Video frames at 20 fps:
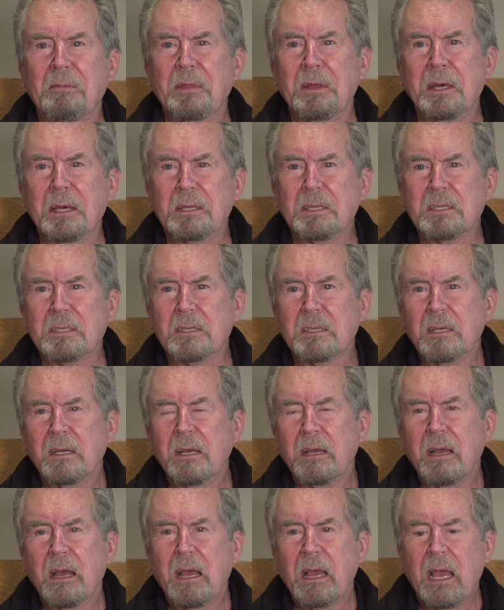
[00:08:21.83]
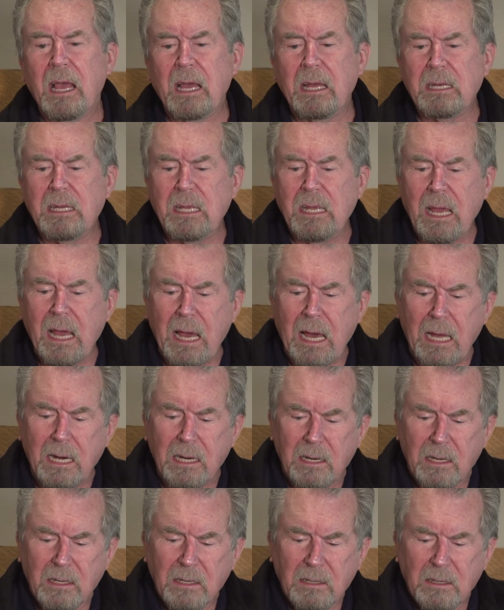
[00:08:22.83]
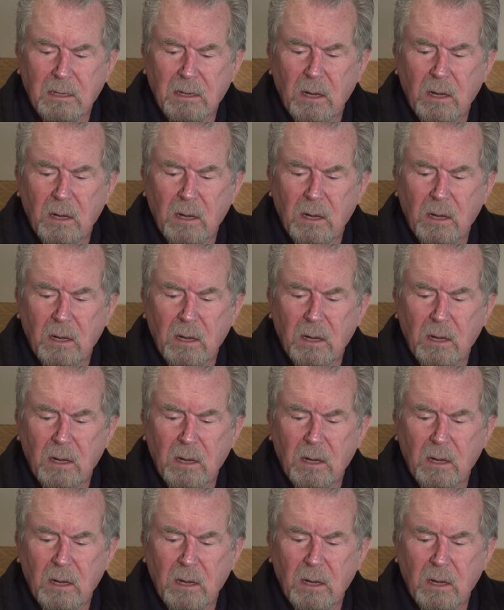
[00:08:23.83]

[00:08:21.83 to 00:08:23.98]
this, and yet